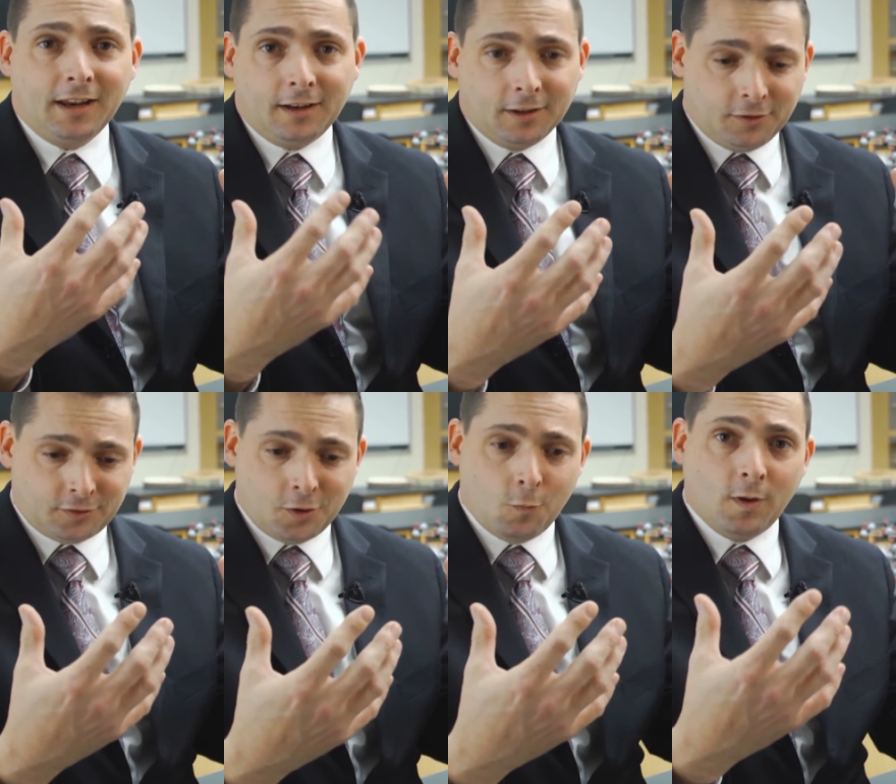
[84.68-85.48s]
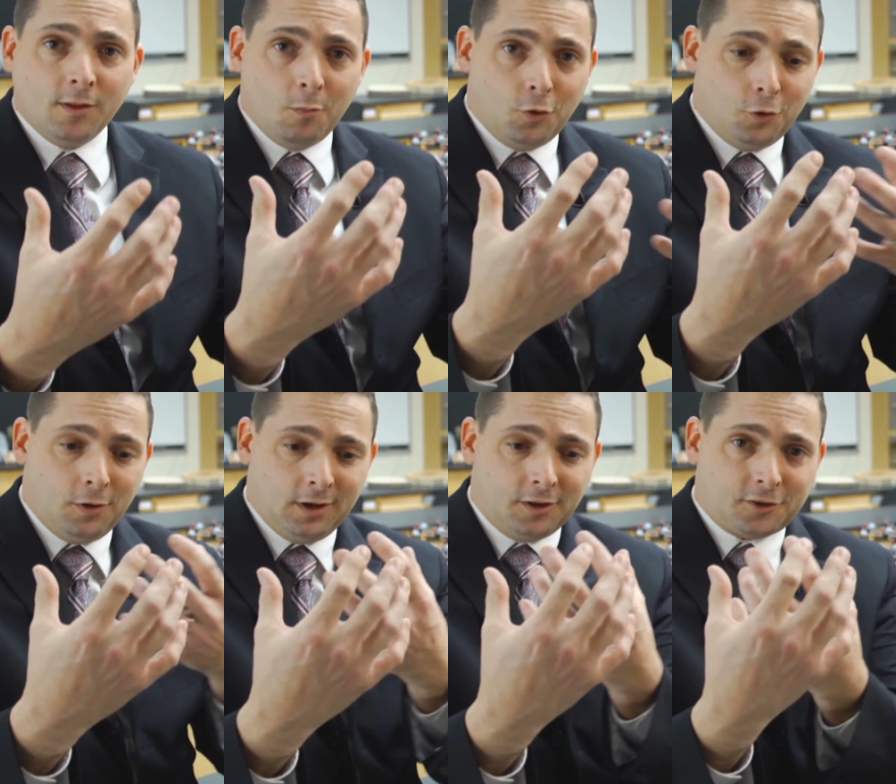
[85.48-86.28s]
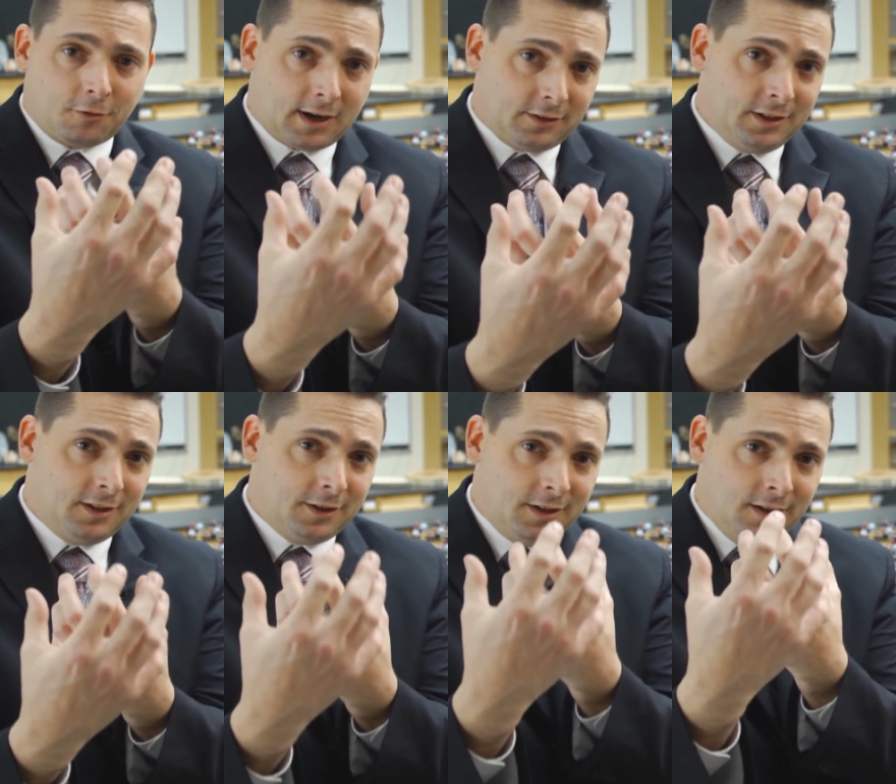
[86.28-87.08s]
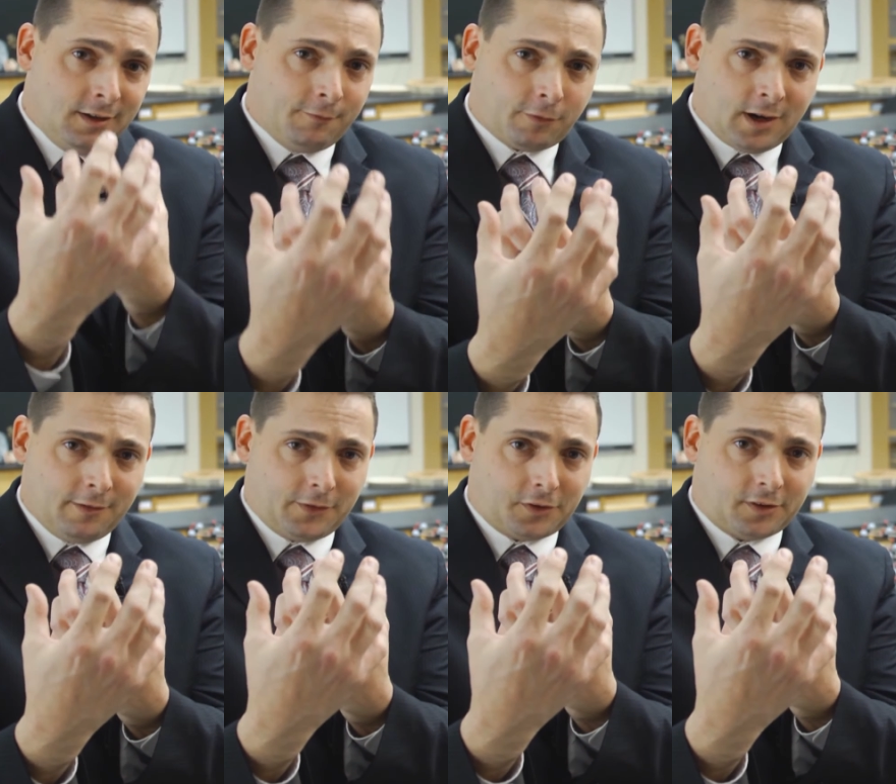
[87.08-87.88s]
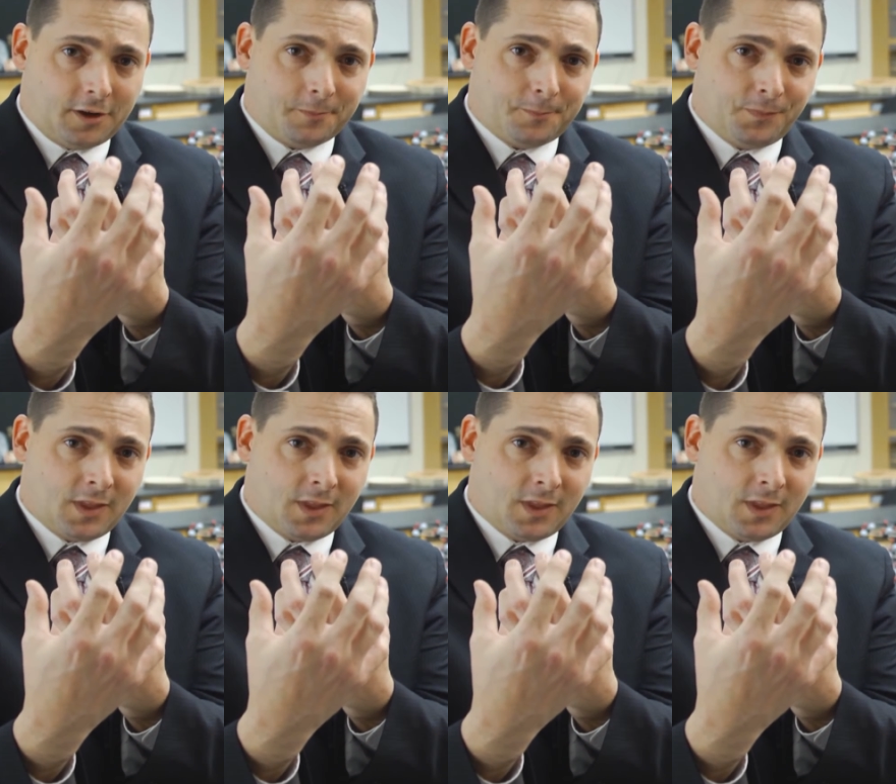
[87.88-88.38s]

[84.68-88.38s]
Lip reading: than it is when the moon is directly in front of the sun.